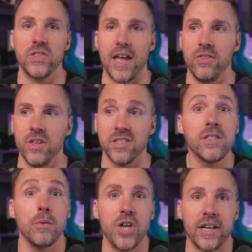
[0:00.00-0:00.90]
and the
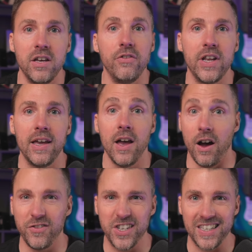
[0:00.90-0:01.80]
subjectivity
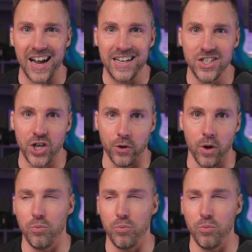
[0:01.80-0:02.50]
of design in general.